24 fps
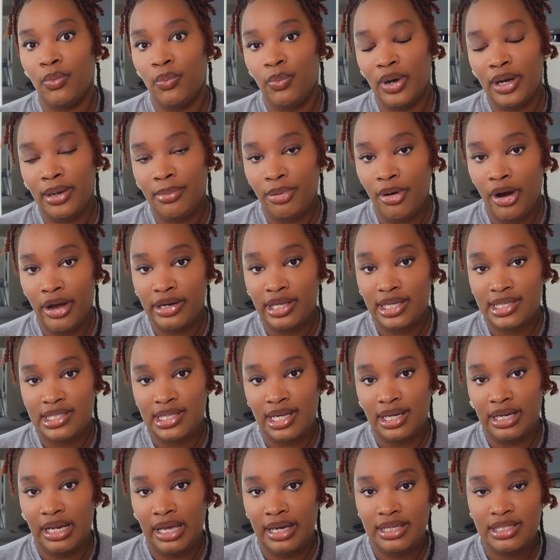what products
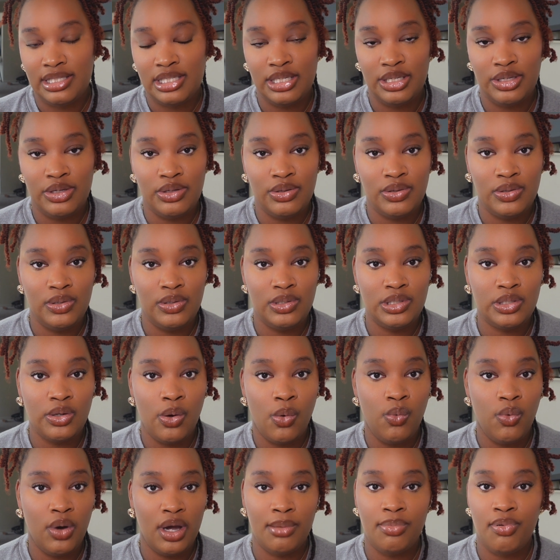I like to use,
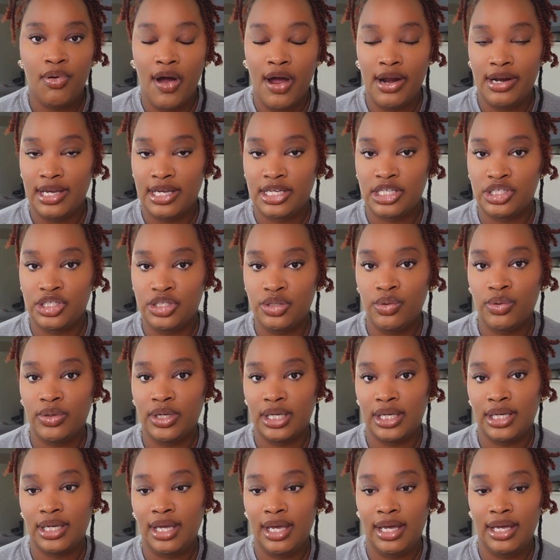what products you
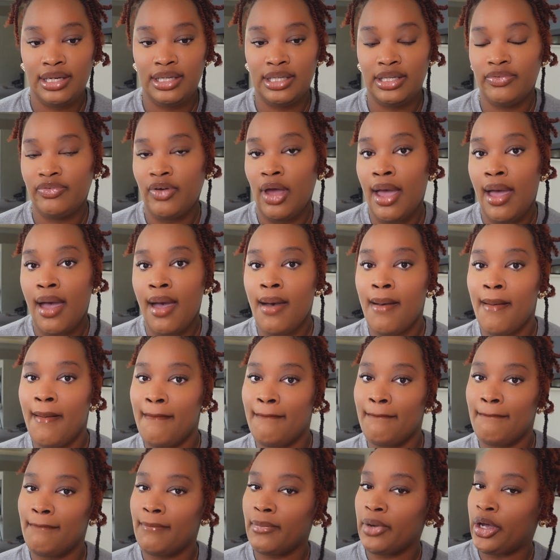can kind of
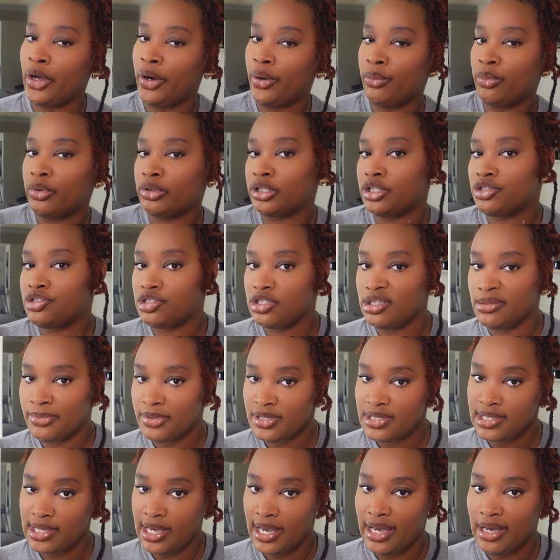go on the cheaper
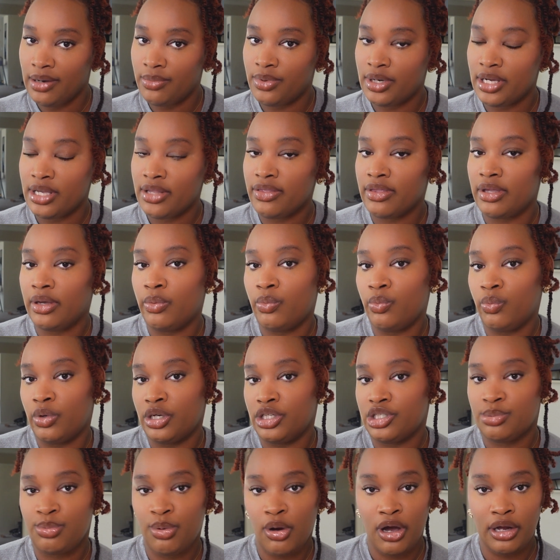side with, and
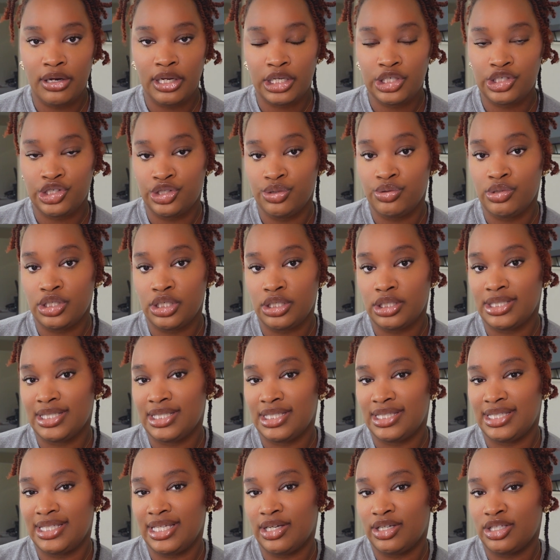which products you should
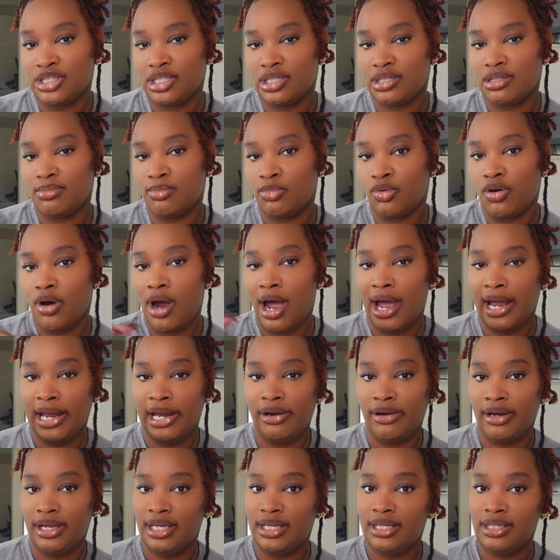stick to the more
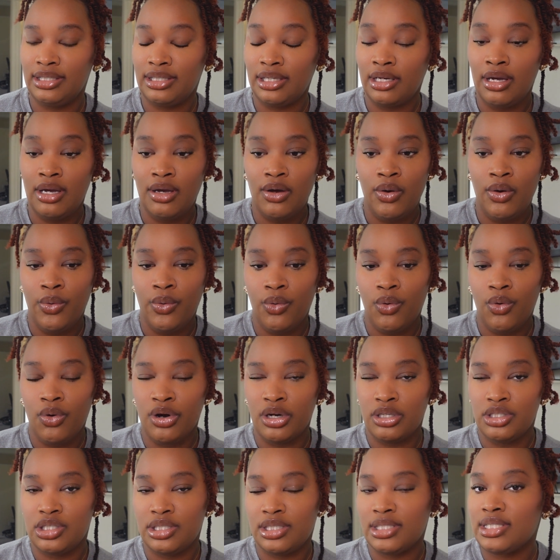higher end
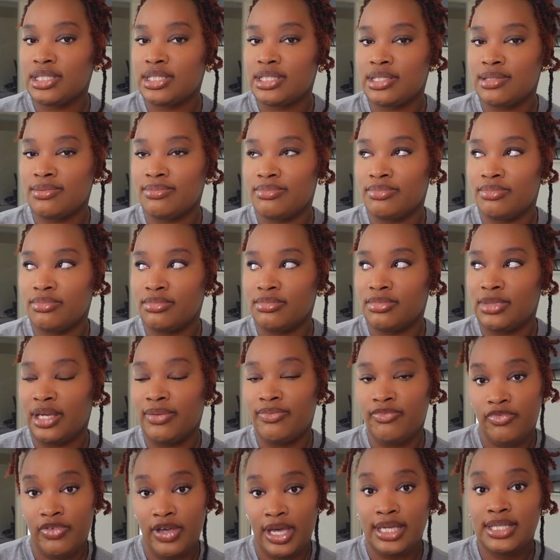or just
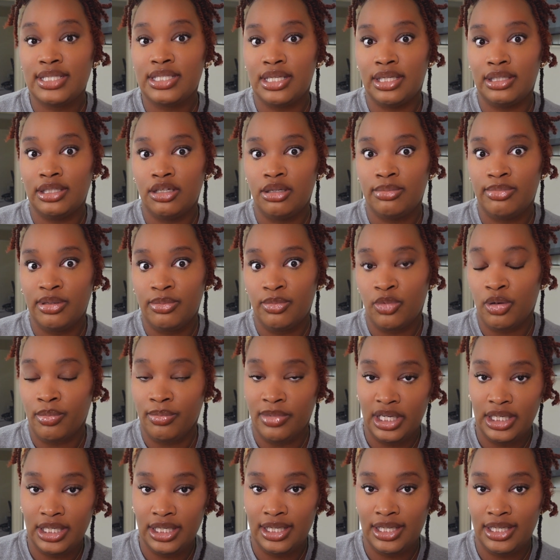invest a little bit more
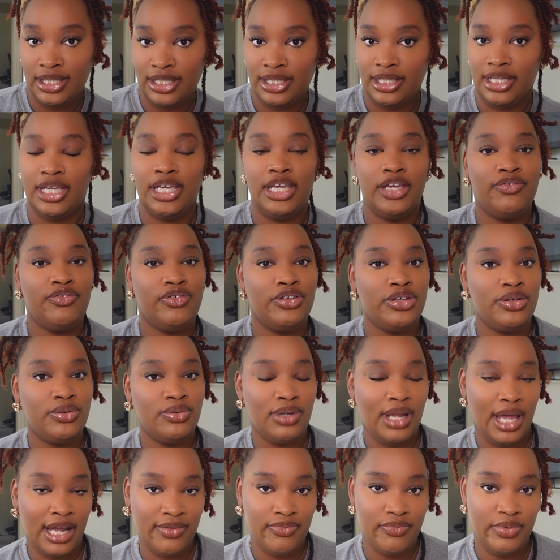money in. If you
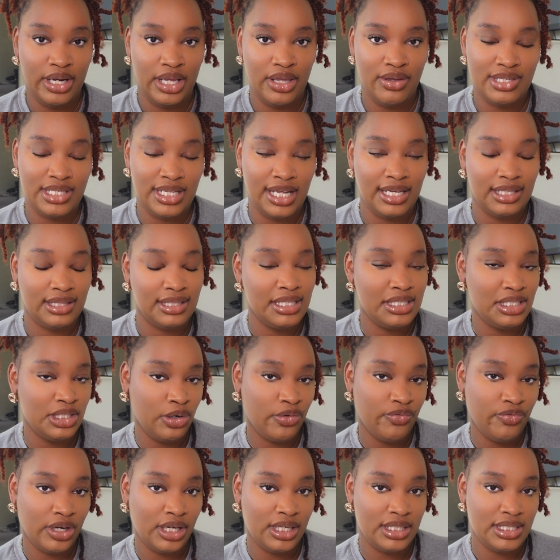like videos like this, don't
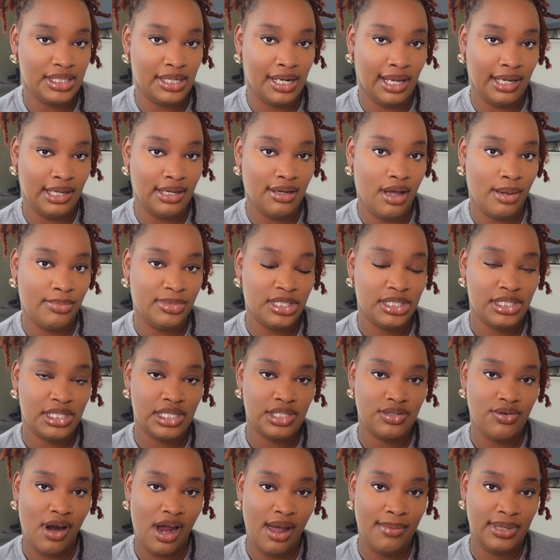forget to like, comment, and
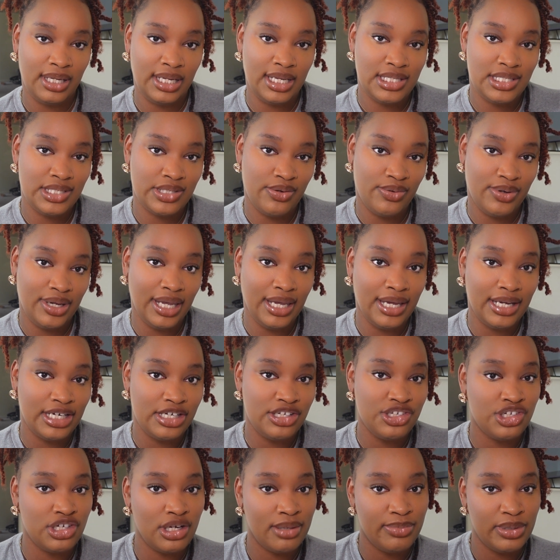subscribe, and let's go ahead
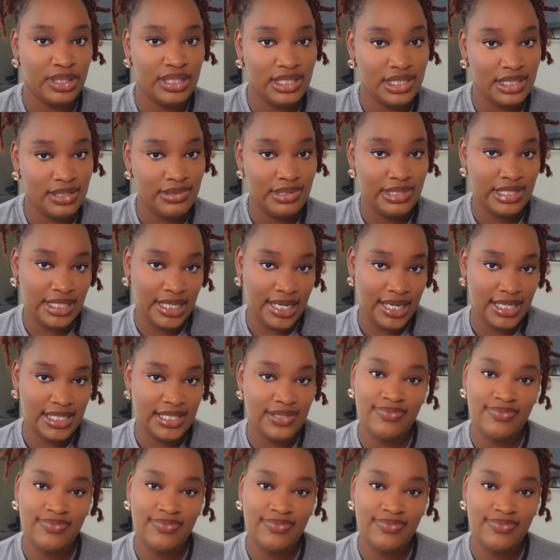and jump into today's